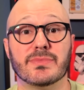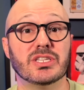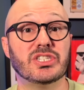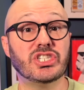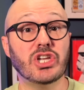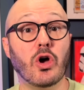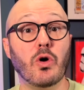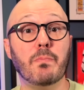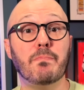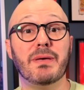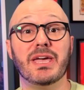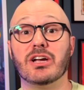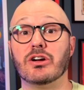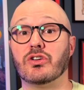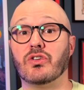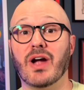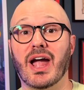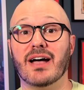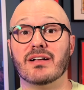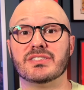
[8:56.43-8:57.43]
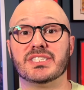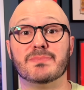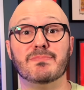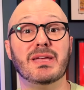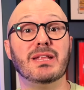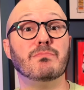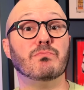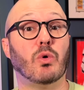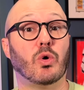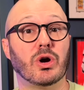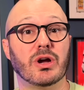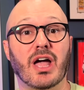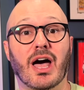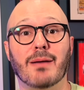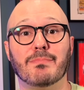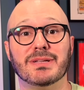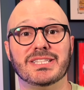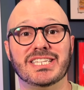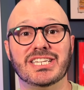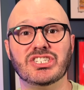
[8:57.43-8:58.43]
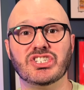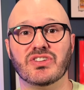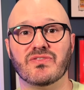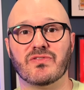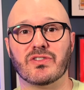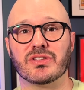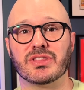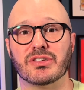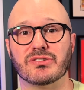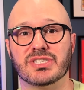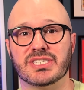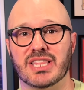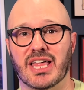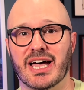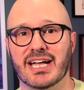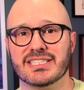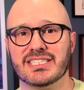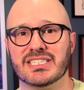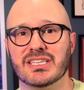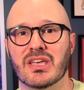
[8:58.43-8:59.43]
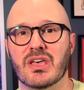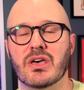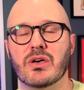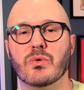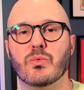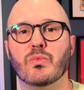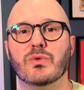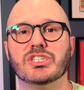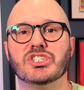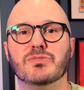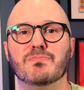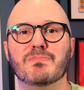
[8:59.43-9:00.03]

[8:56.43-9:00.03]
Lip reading: So bigger crowds mean more competition for those slots, which